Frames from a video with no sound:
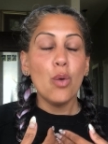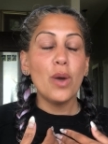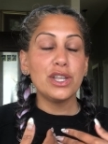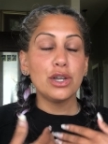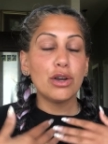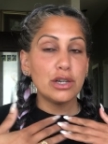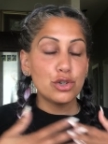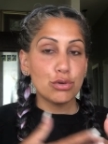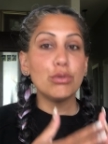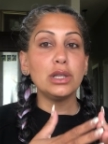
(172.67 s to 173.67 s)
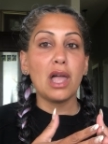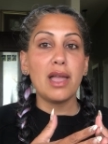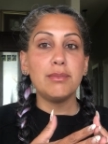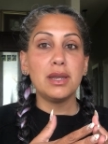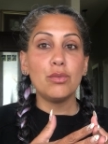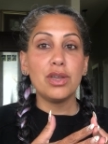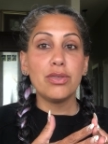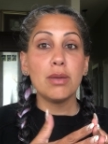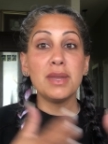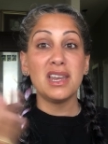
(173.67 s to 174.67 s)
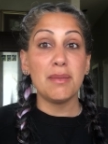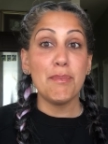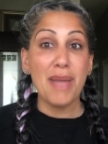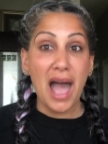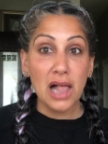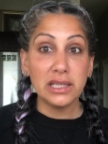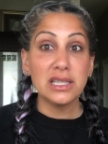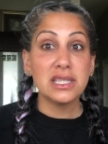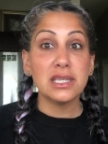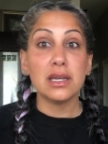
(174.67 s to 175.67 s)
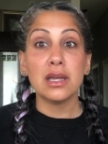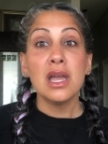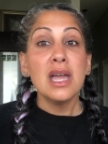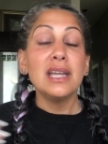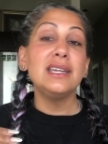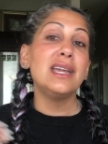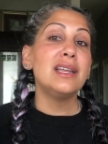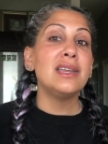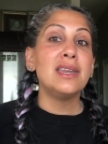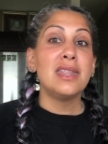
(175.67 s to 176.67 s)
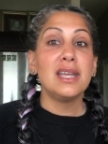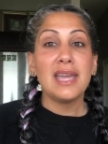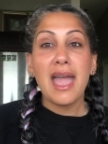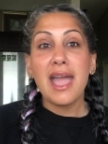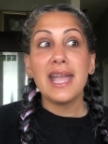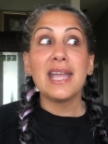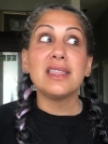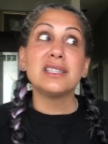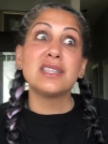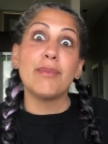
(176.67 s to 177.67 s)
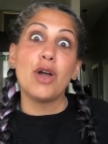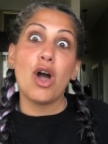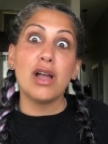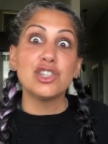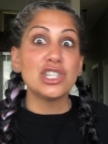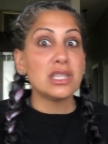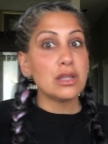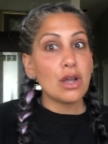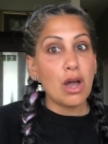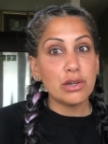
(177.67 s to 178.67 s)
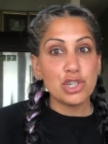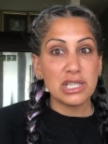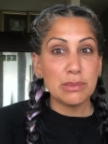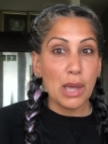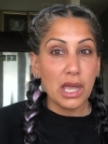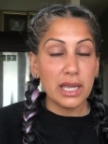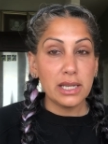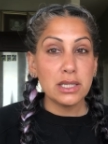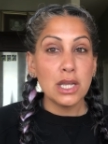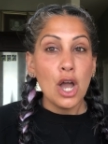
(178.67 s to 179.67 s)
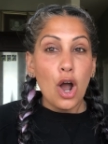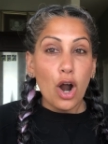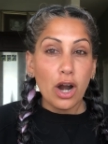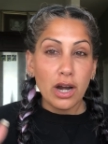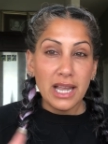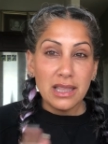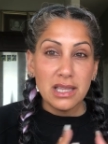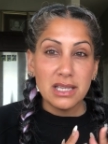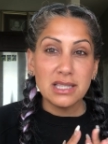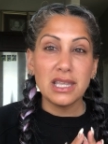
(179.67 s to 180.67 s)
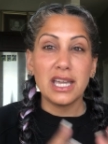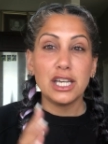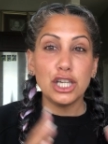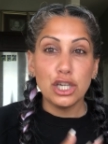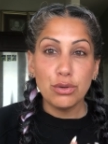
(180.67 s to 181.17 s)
when you're in true alignment with them and in balance the yin and the yang and the subconscious and the conscious mind are in this like